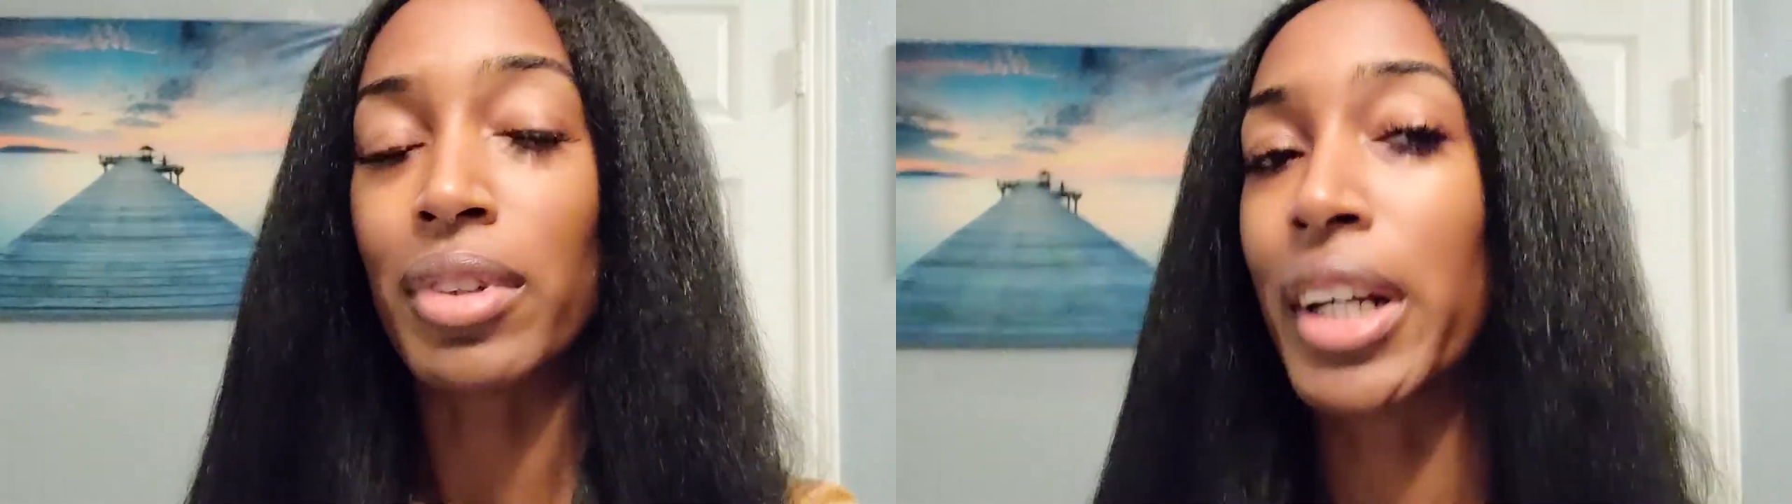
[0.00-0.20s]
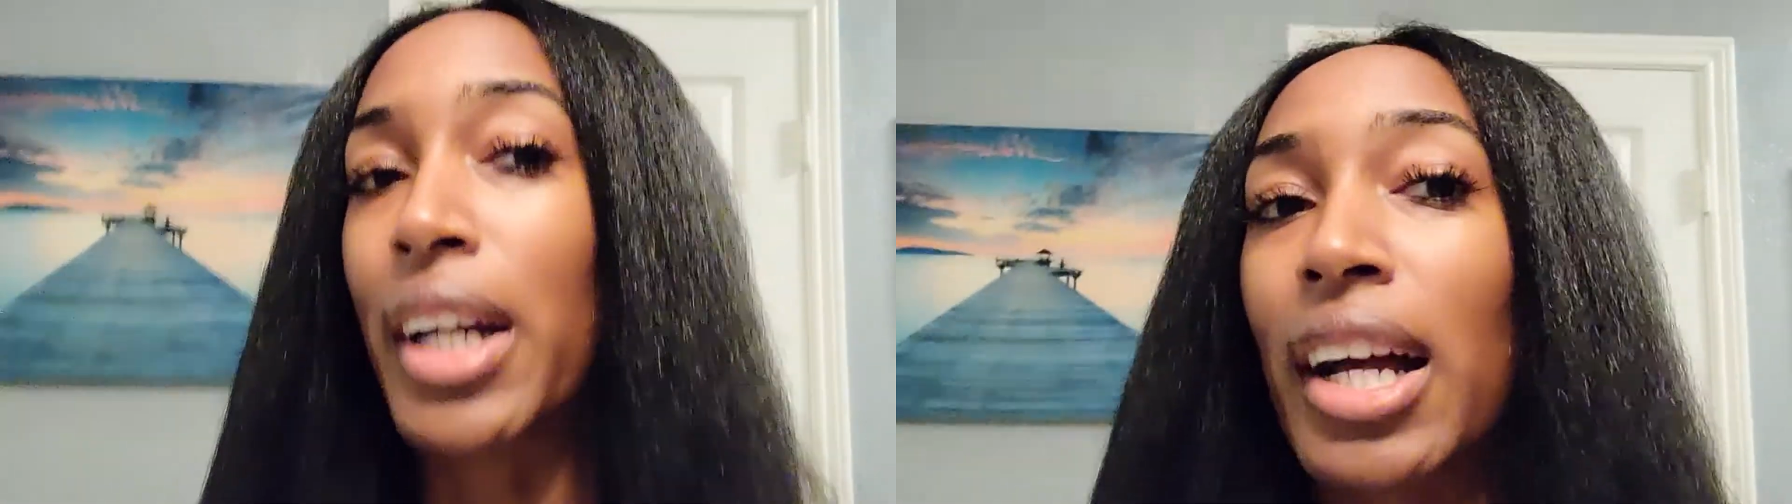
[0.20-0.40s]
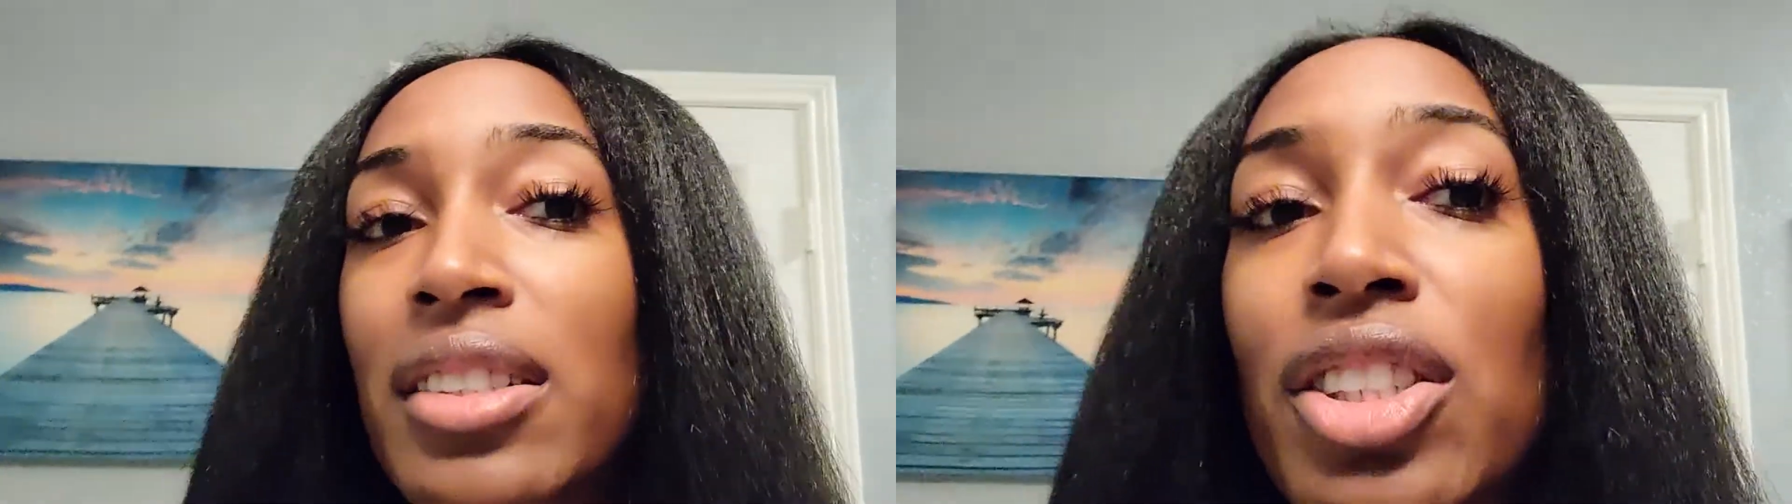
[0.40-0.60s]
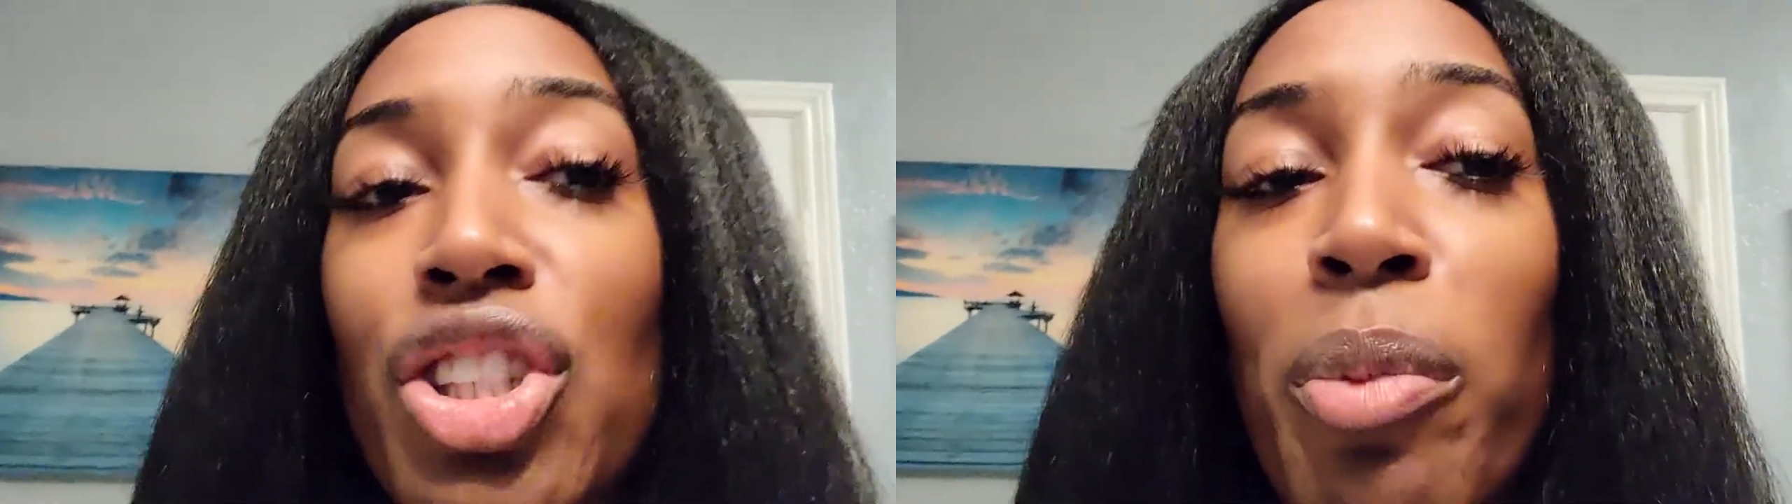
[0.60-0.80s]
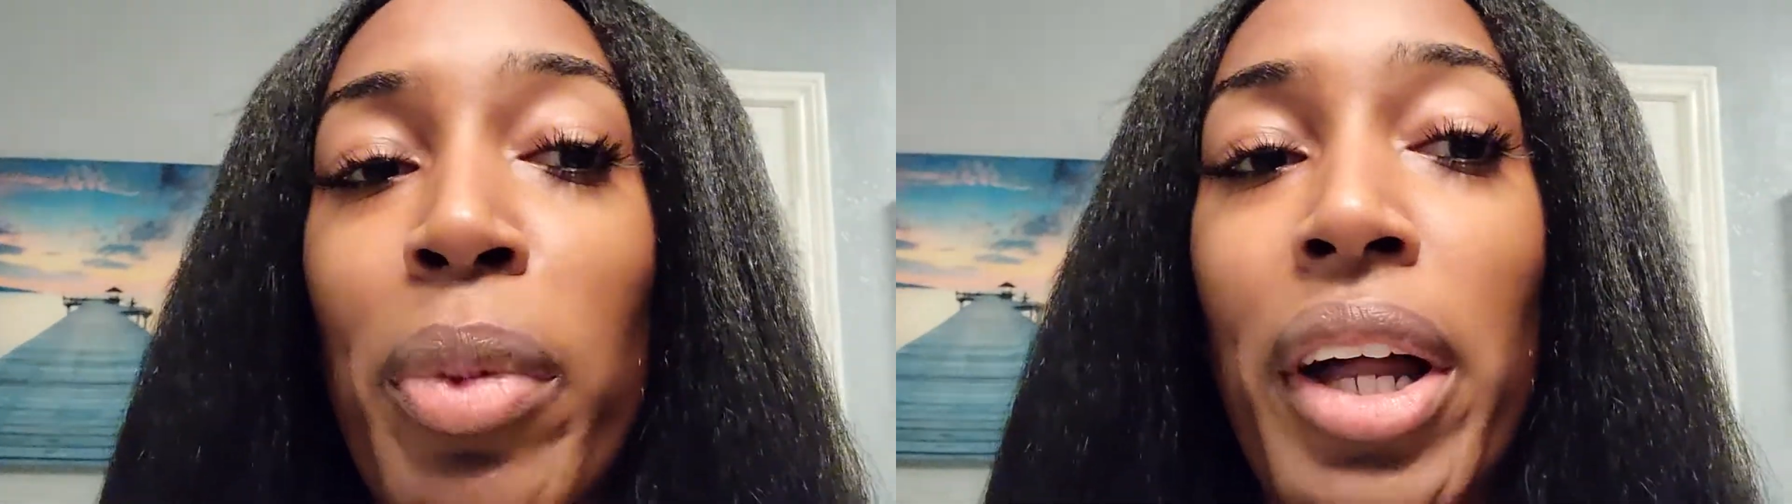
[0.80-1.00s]
figured I
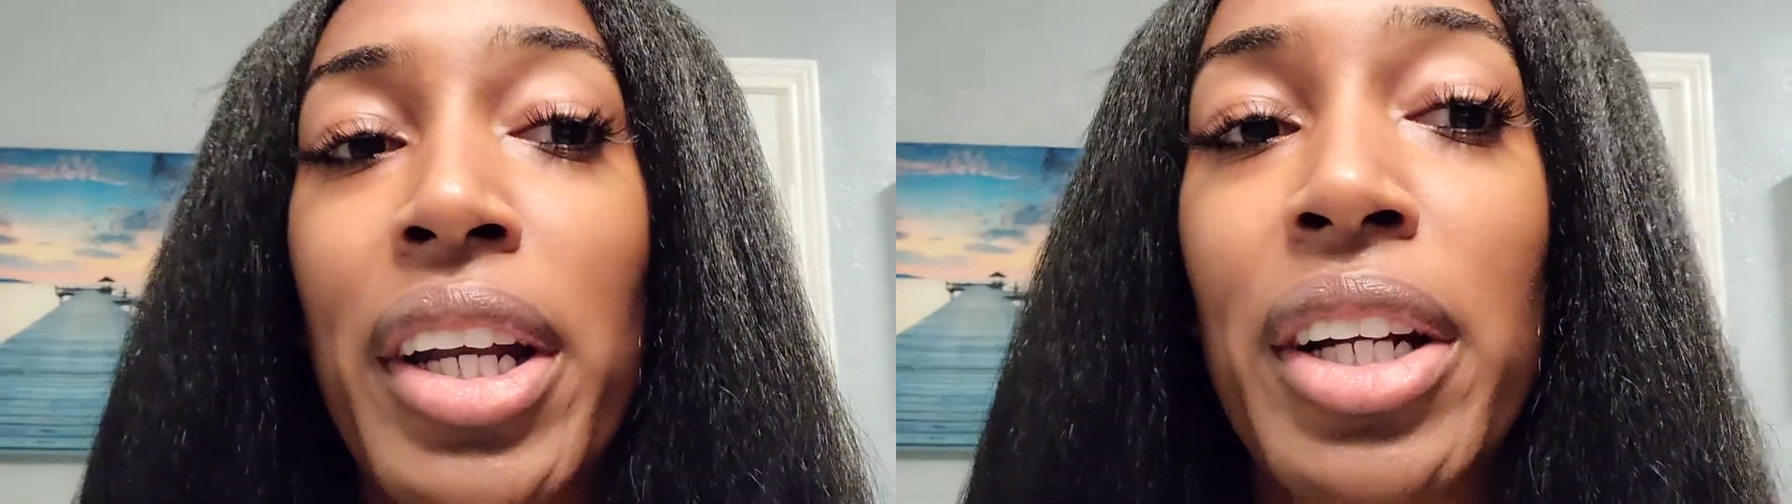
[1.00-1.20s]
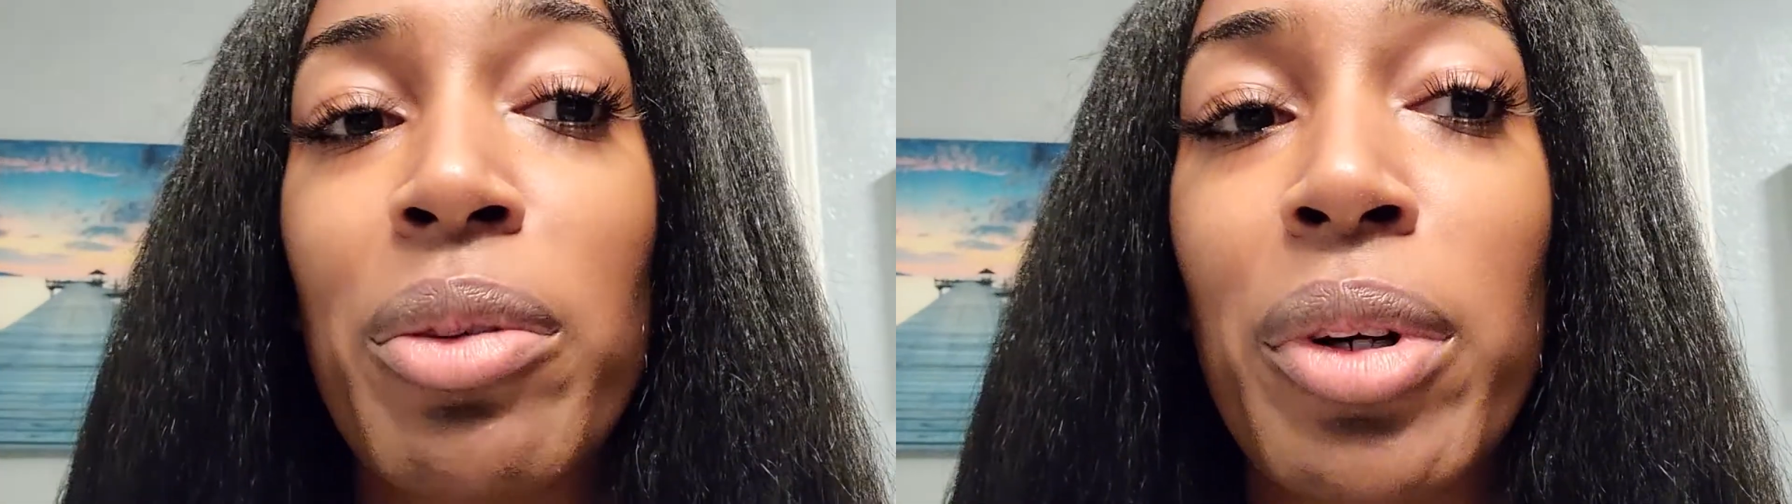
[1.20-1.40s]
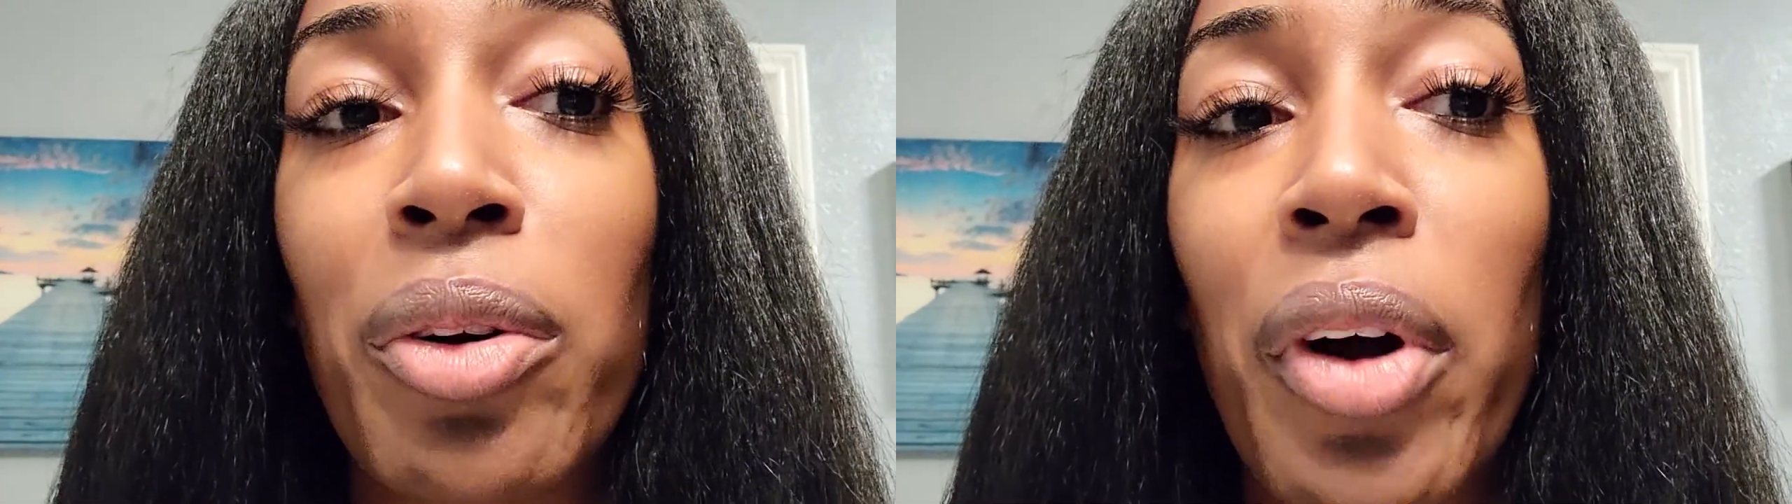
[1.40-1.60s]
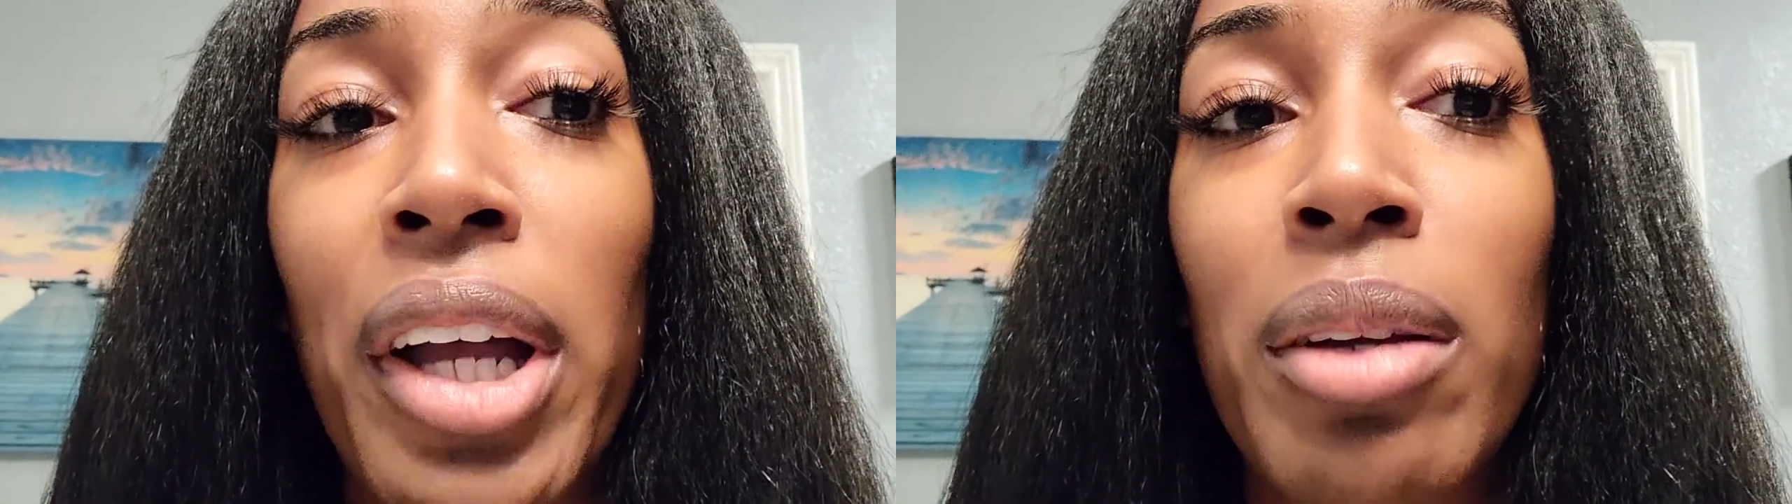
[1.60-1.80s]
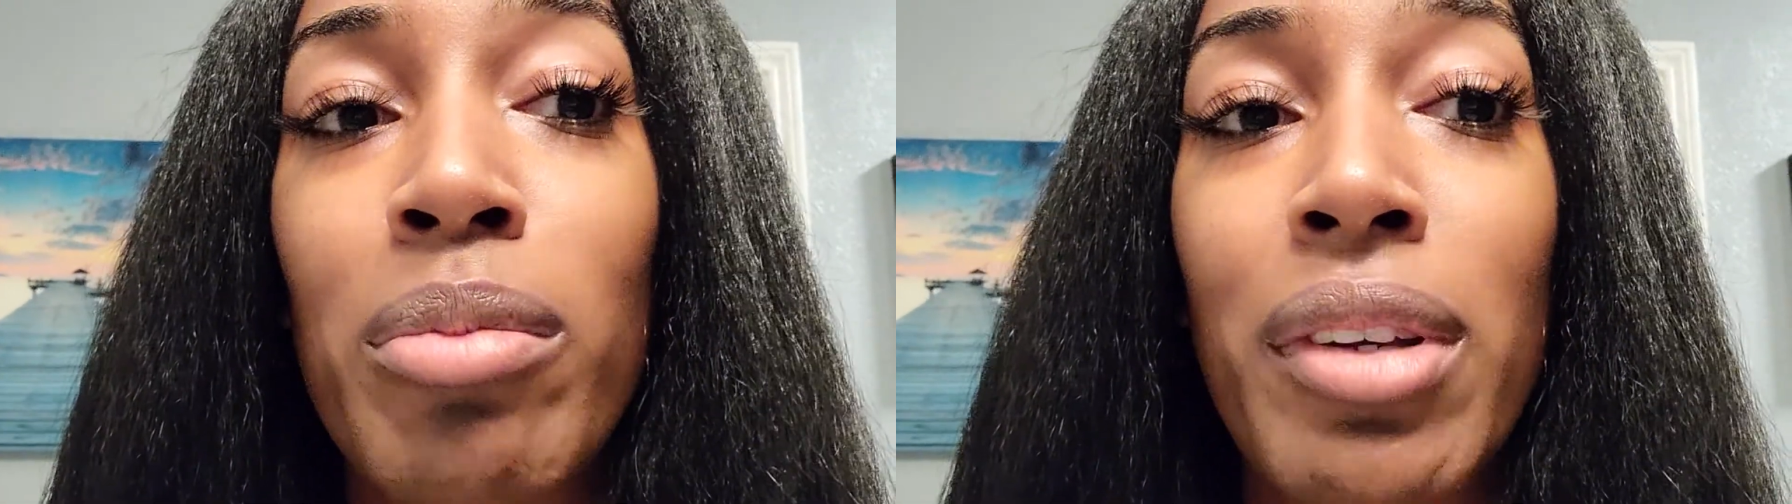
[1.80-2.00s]
should jump on here real quick